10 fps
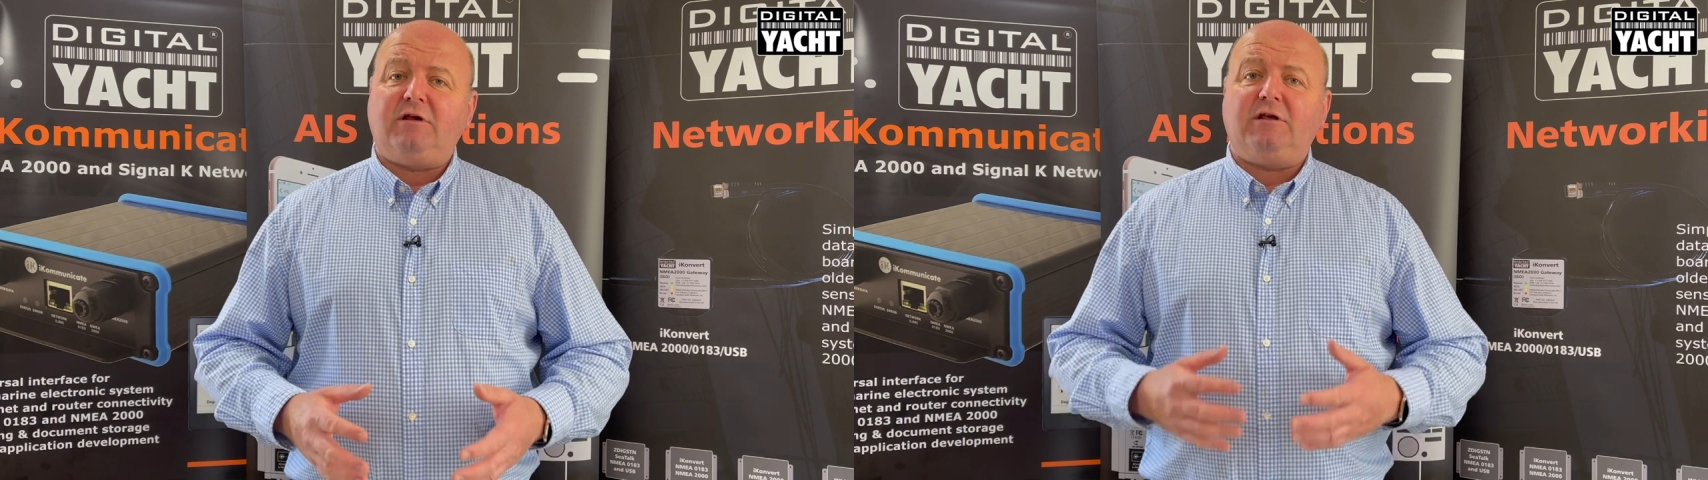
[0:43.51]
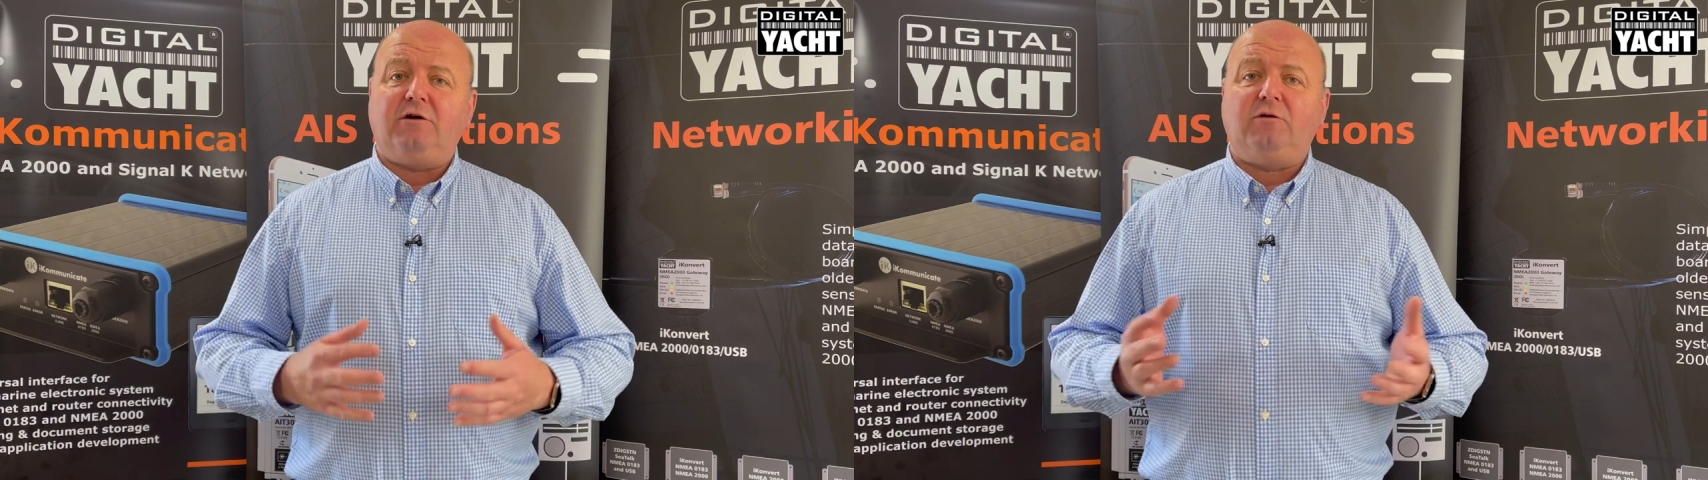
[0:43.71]

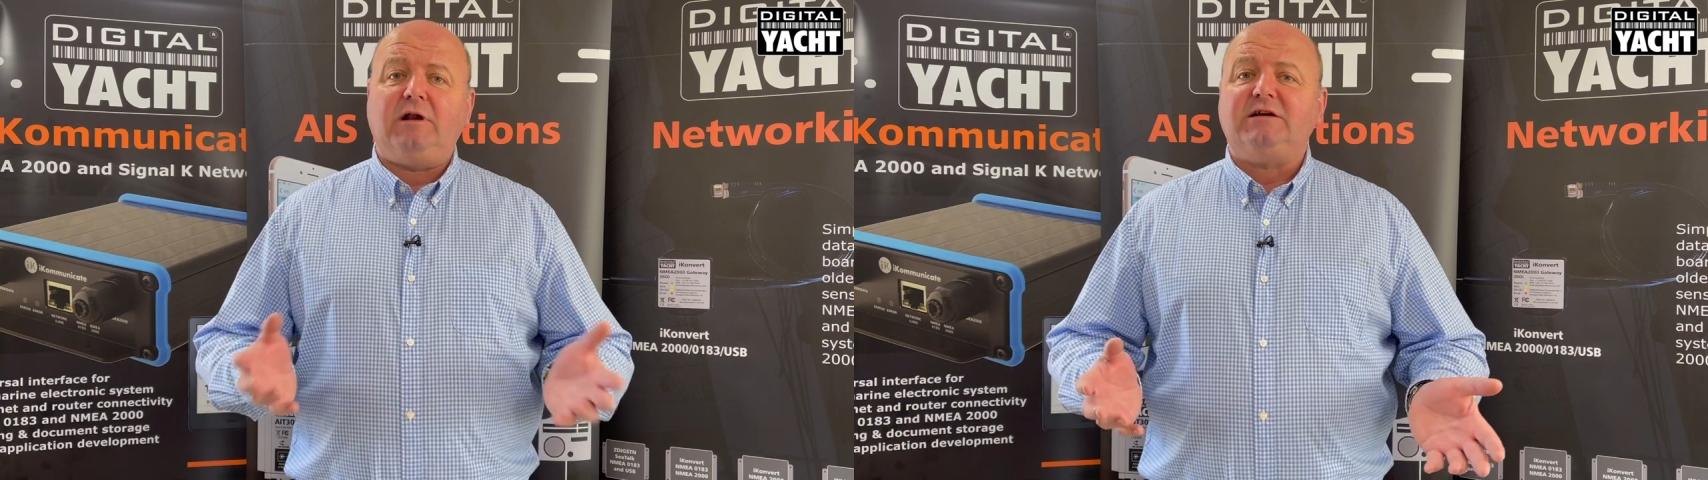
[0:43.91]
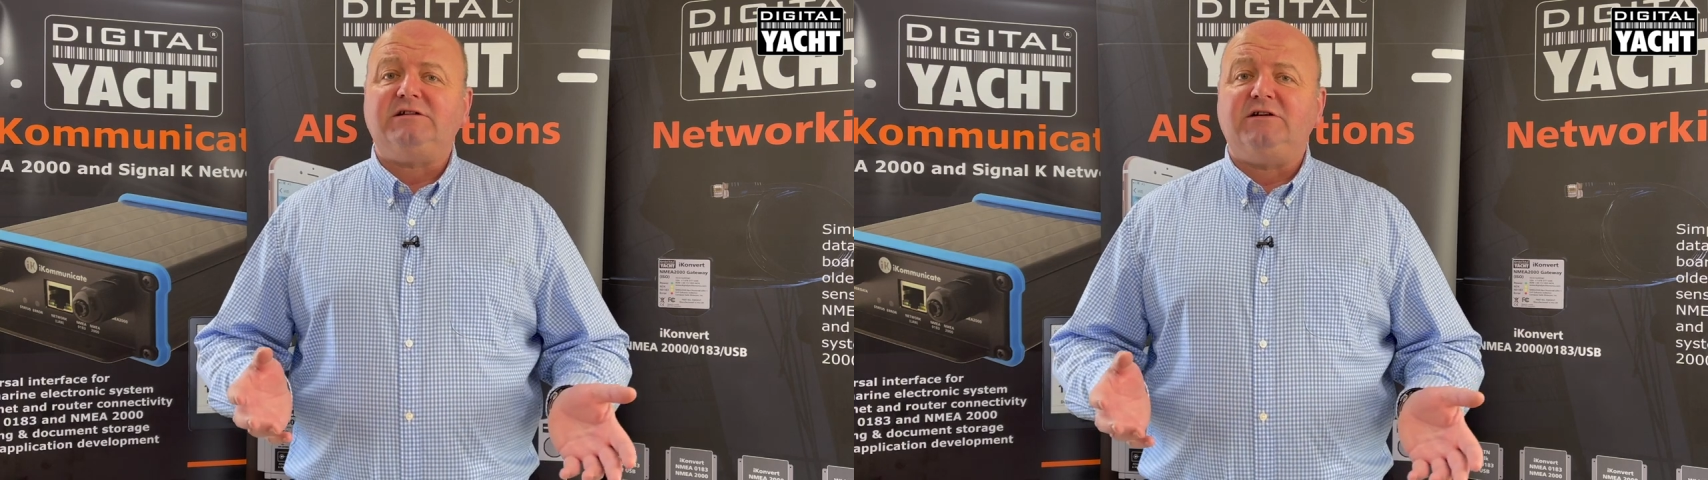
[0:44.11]
the old
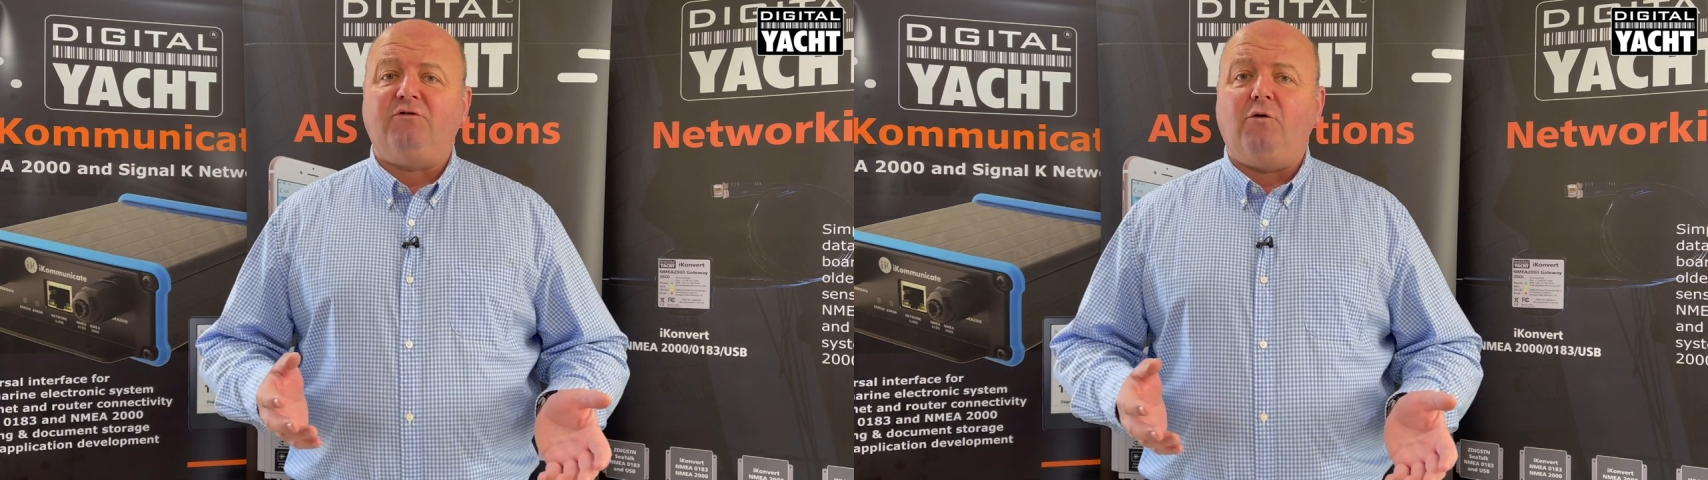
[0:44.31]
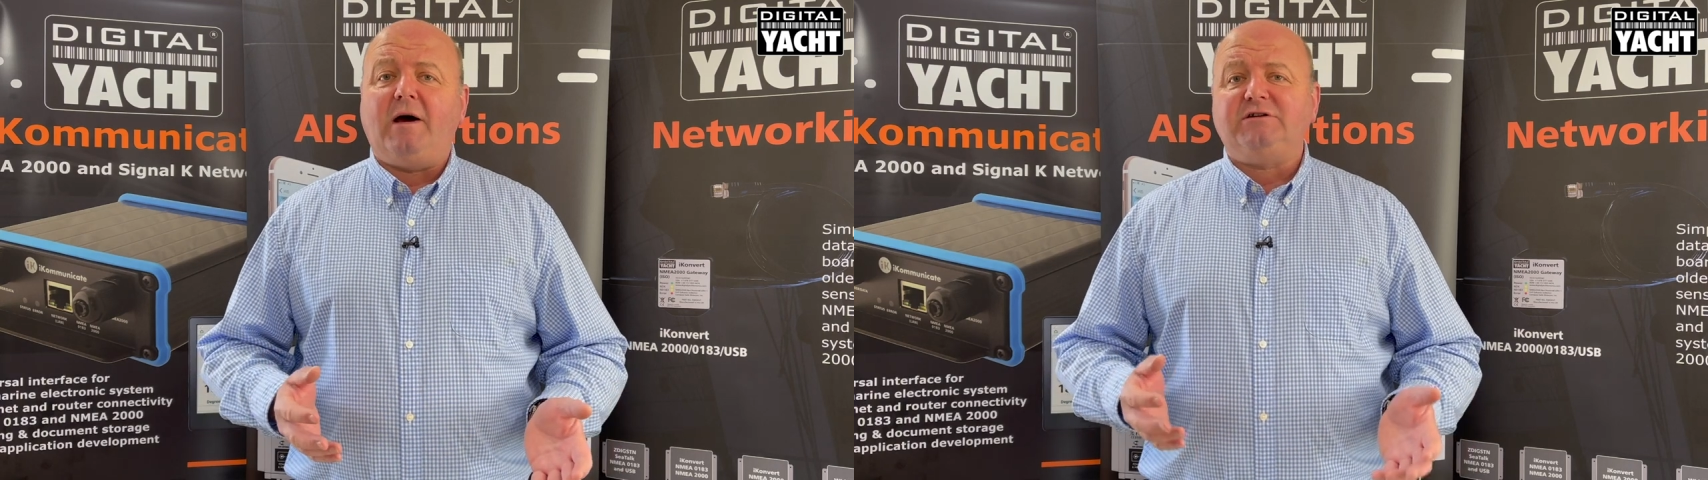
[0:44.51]
legacy
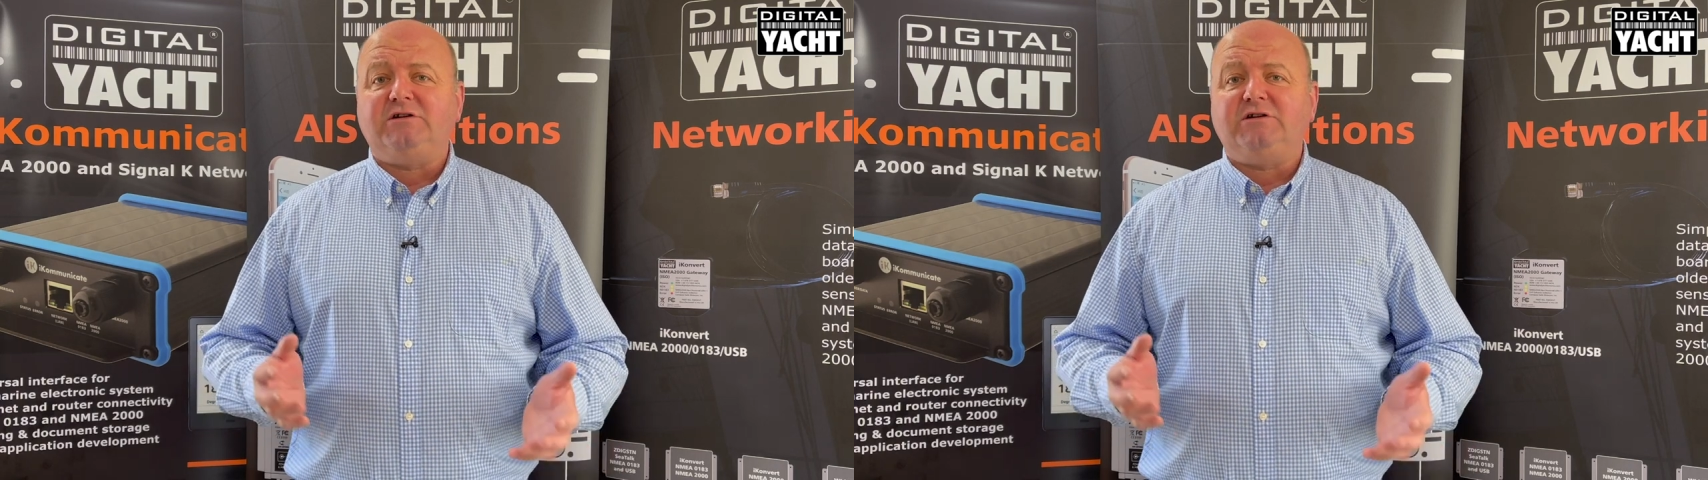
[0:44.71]
format,